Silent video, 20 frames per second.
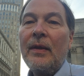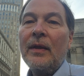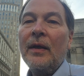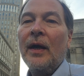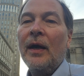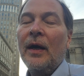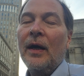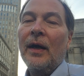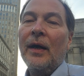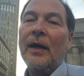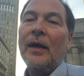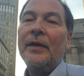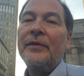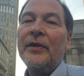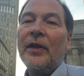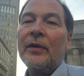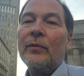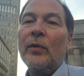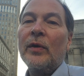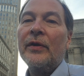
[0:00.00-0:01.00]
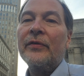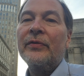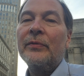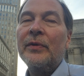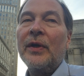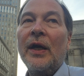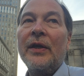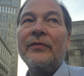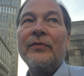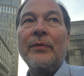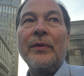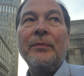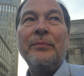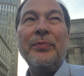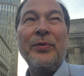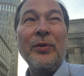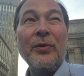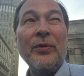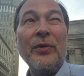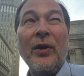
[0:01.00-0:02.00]
Another one are some guys from the
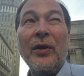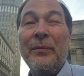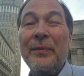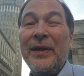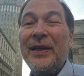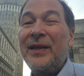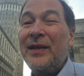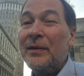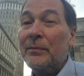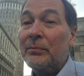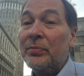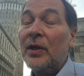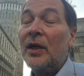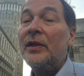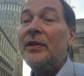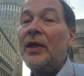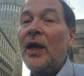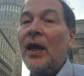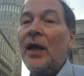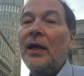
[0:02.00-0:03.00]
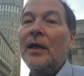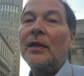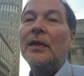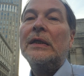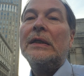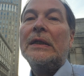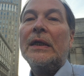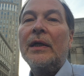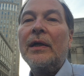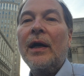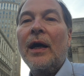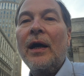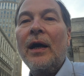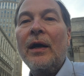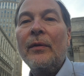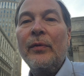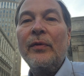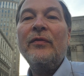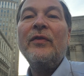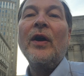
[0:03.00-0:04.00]
Pure Armenian Blood Gang.
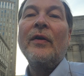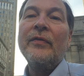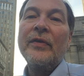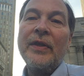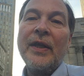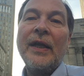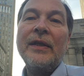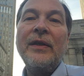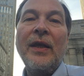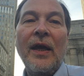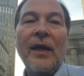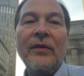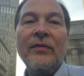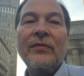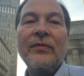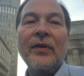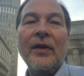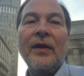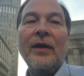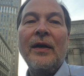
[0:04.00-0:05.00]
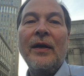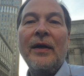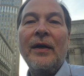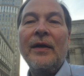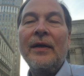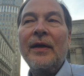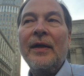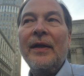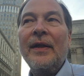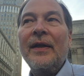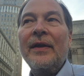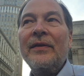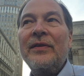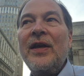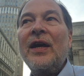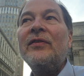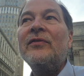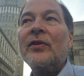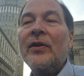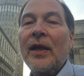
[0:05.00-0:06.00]
We've covered that case.
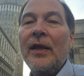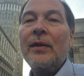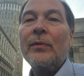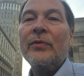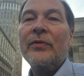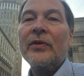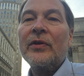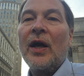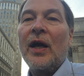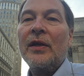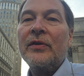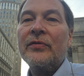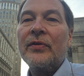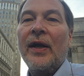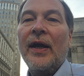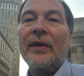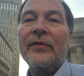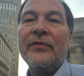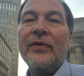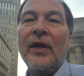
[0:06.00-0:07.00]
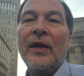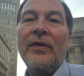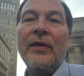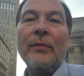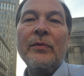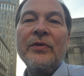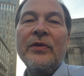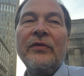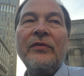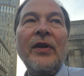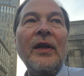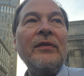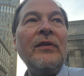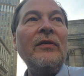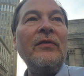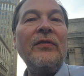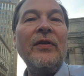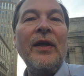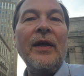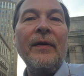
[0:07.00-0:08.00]
Yesterday, there was a contrast. There was a
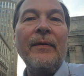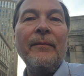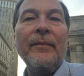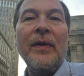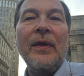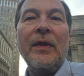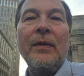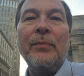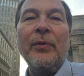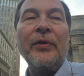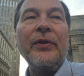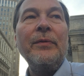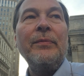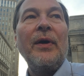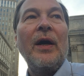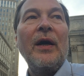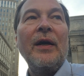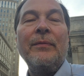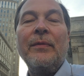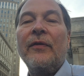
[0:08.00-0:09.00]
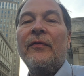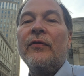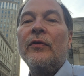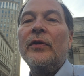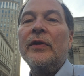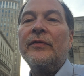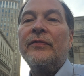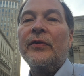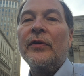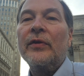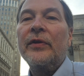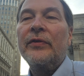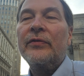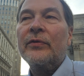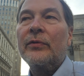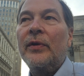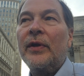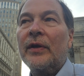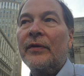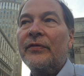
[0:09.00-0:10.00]
sentencing in the building behind me, 40 Foley
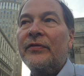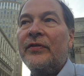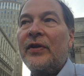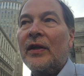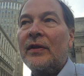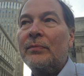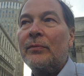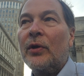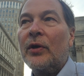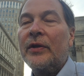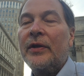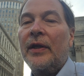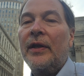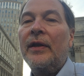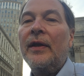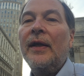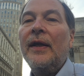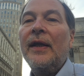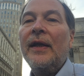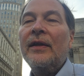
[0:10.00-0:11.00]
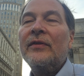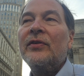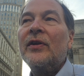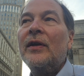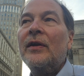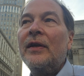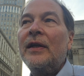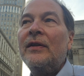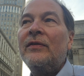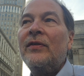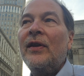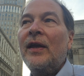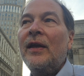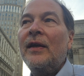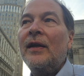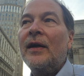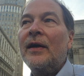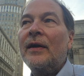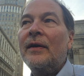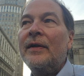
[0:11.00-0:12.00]
Square, of Seth Markin. It's
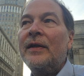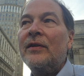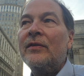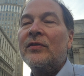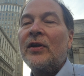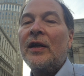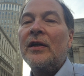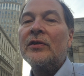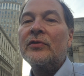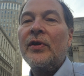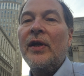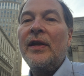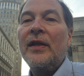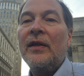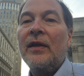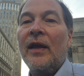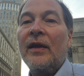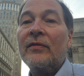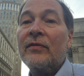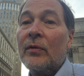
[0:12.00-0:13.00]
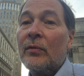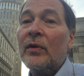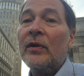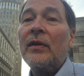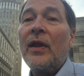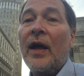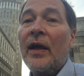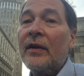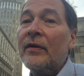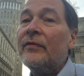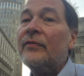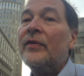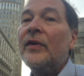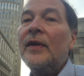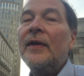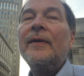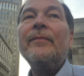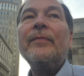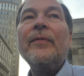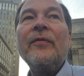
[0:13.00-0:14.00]
an insider trading case. There were a lot of
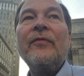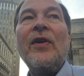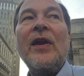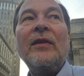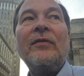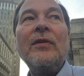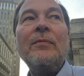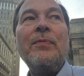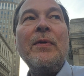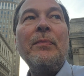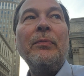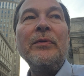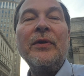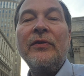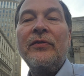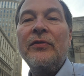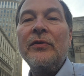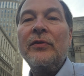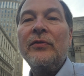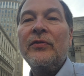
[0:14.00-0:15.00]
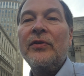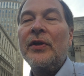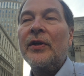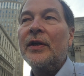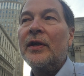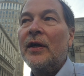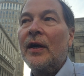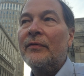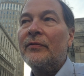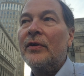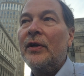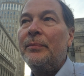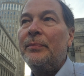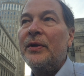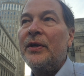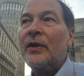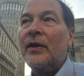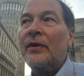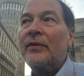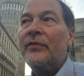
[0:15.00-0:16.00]
fancy people in suits there to cover it
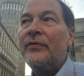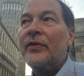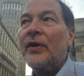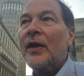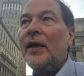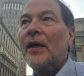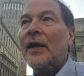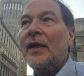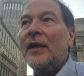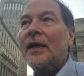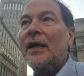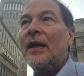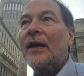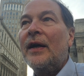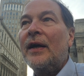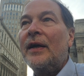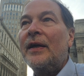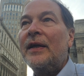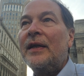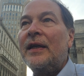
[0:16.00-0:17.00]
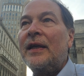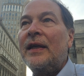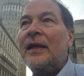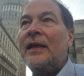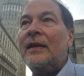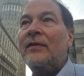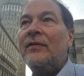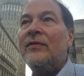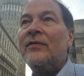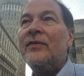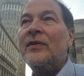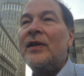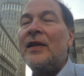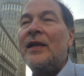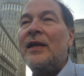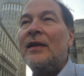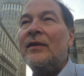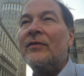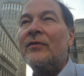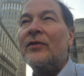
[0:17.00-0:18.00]
because
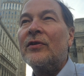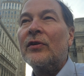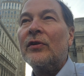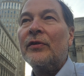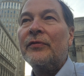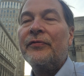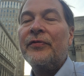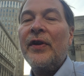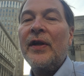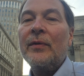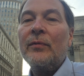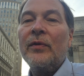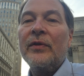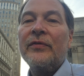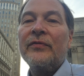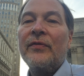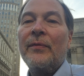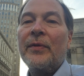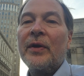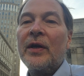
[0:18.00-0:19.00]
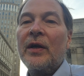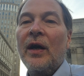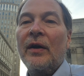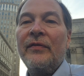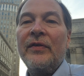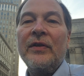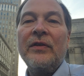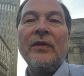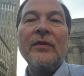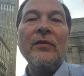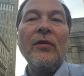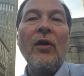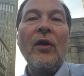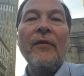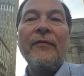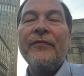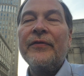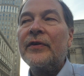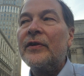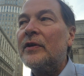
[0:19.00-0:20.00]
his girlfriend was from the Covington
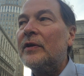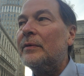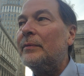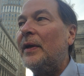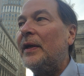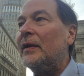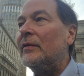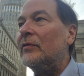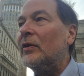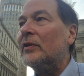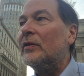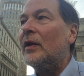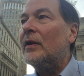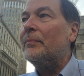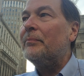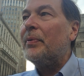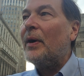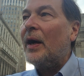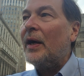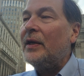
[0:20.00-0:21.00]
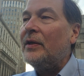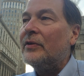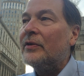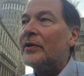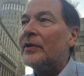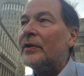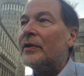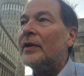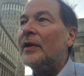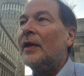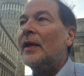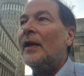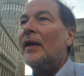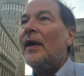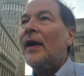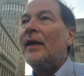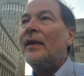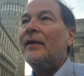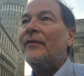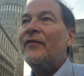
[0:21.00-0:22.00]
law firm, and he looked at a binder
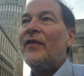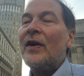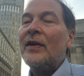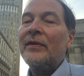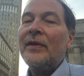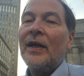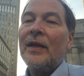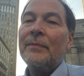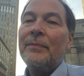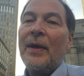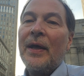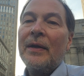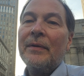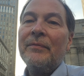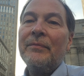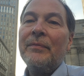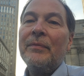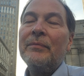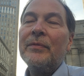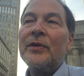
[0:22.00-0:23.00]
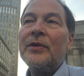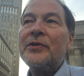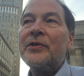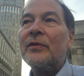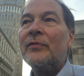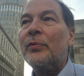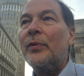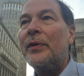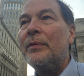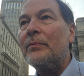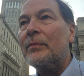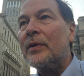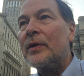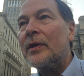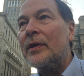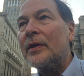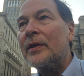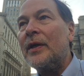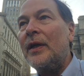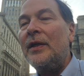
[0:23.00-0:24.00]
and he found out about a merger with
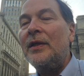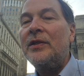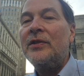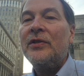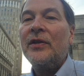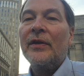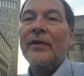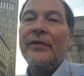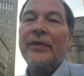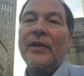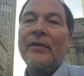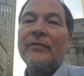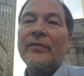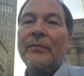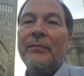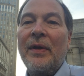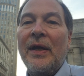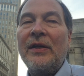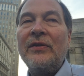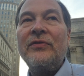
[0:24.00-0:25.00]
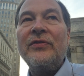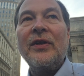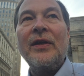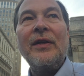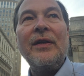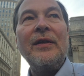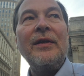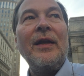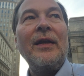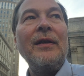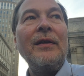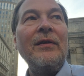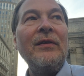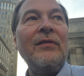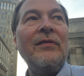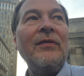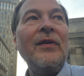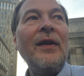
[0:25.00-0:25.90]
Merck, and he shared the information, and he